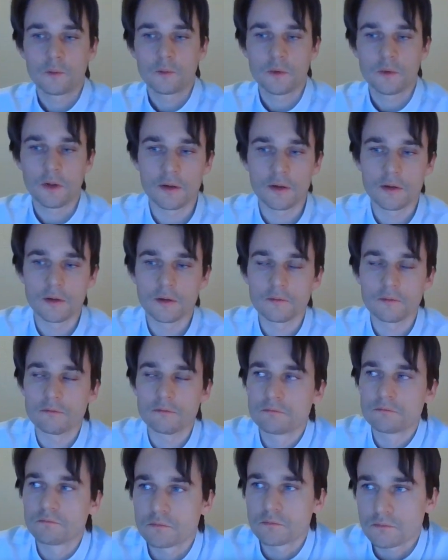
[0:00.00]
Um,
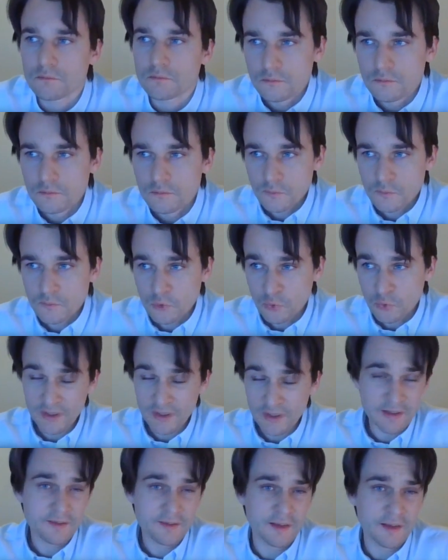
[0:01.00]
well,
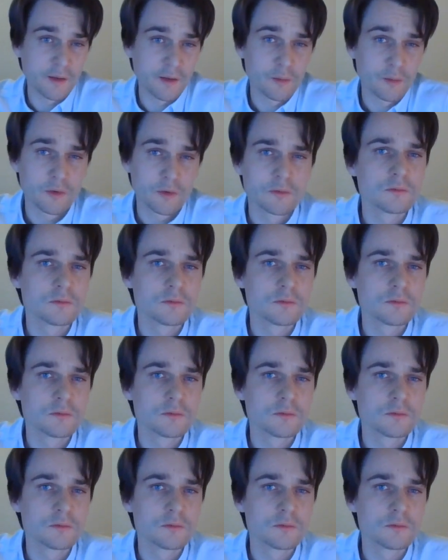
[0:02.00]
this time.